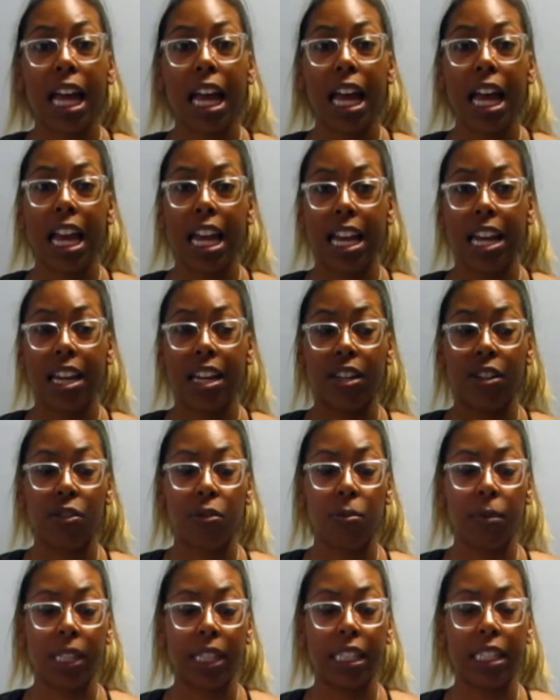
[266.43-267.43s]
And
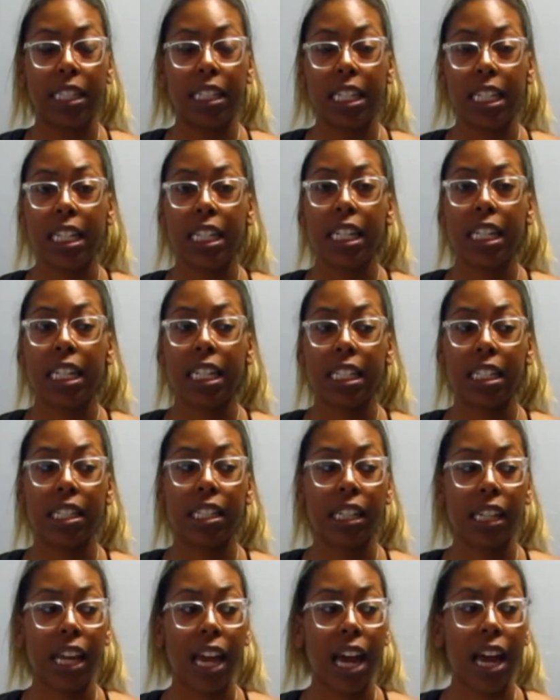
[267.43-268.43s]
with needing
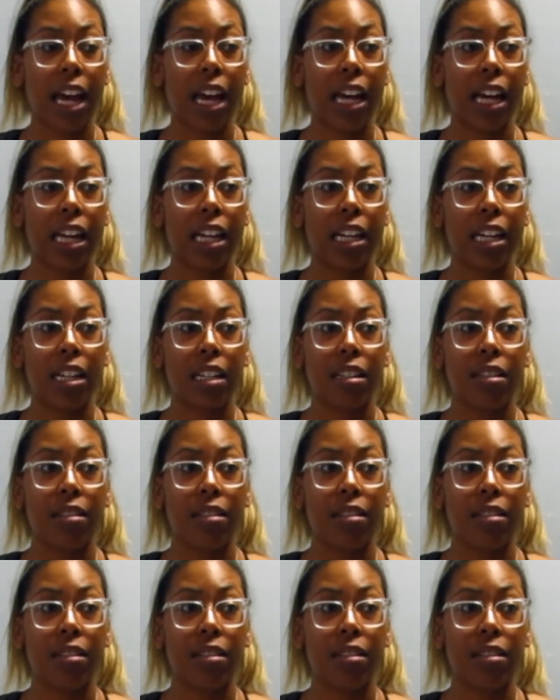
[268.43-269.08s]
to get